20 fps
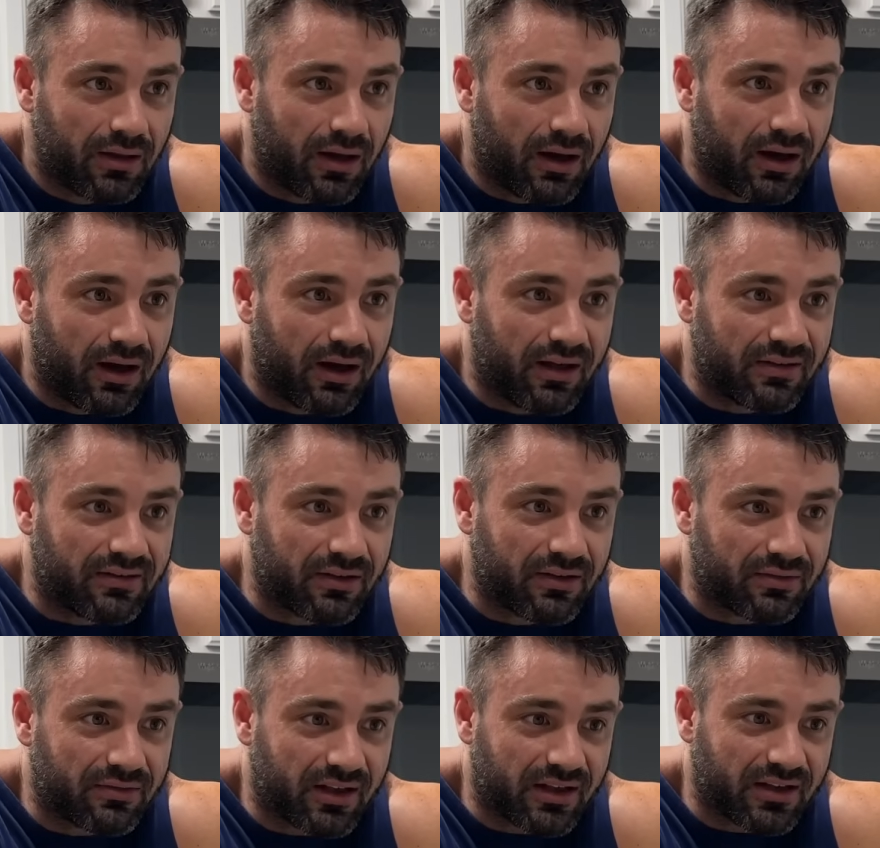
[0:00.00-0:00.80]
is
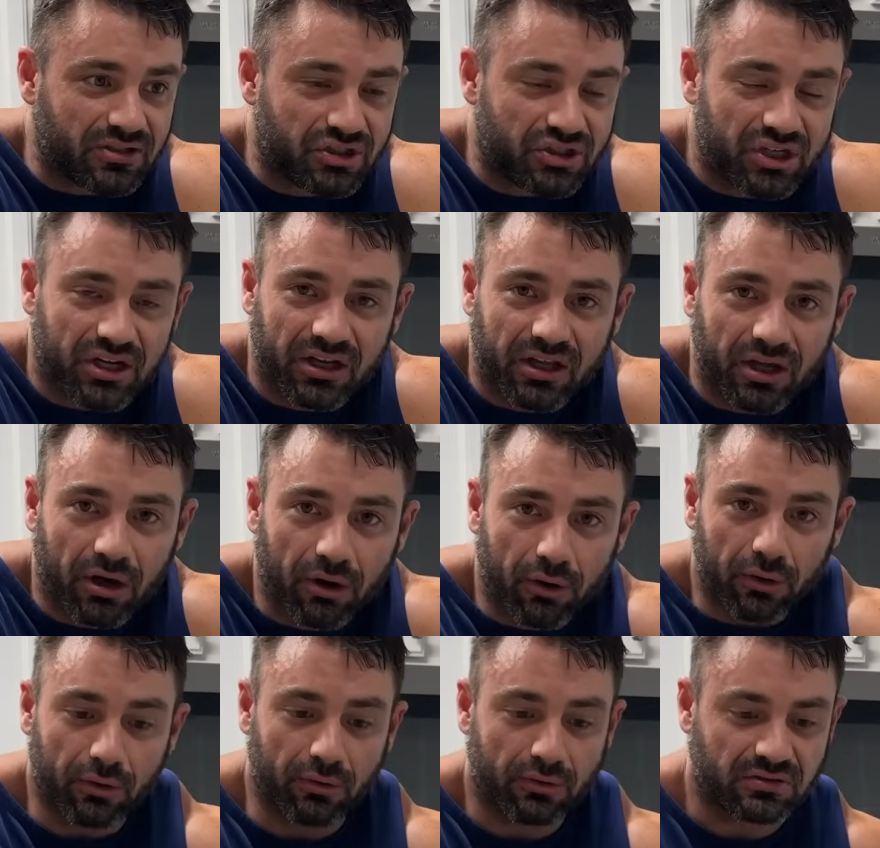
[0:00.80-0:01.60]
those like Jenny
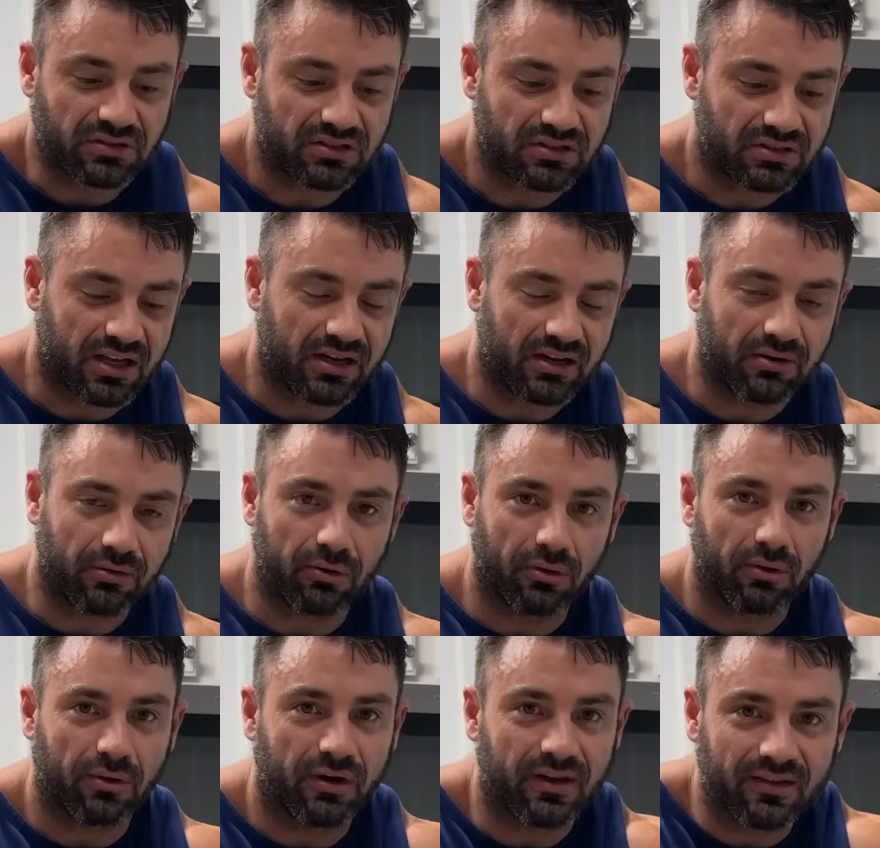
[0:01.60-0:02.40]
O's
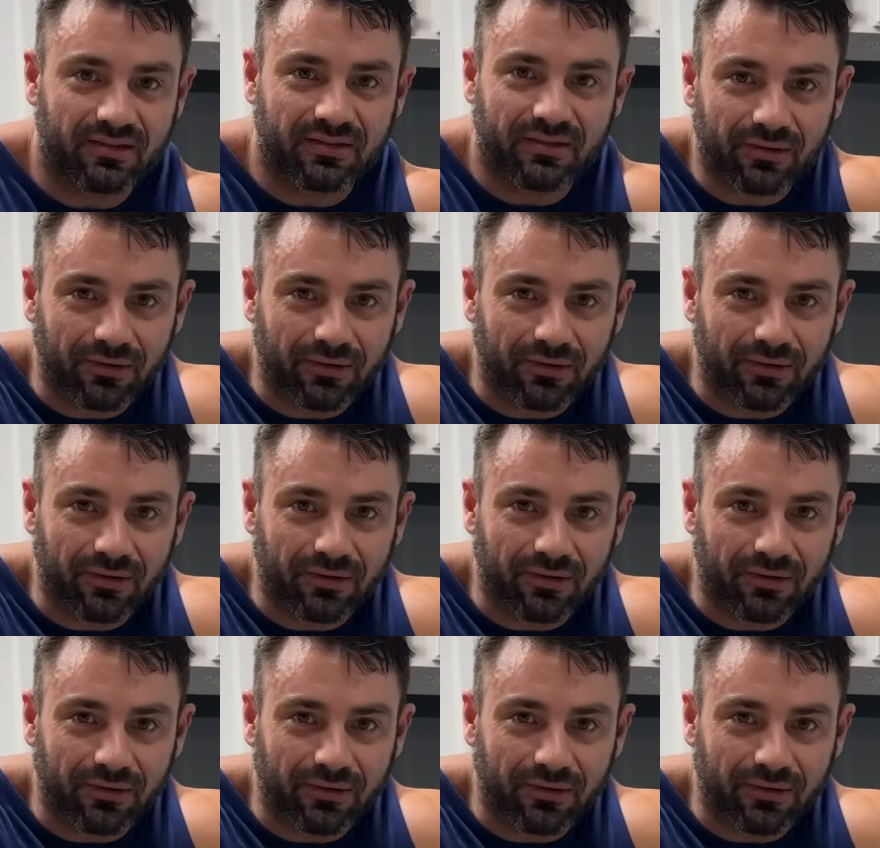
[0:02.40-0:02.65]
tenderloins.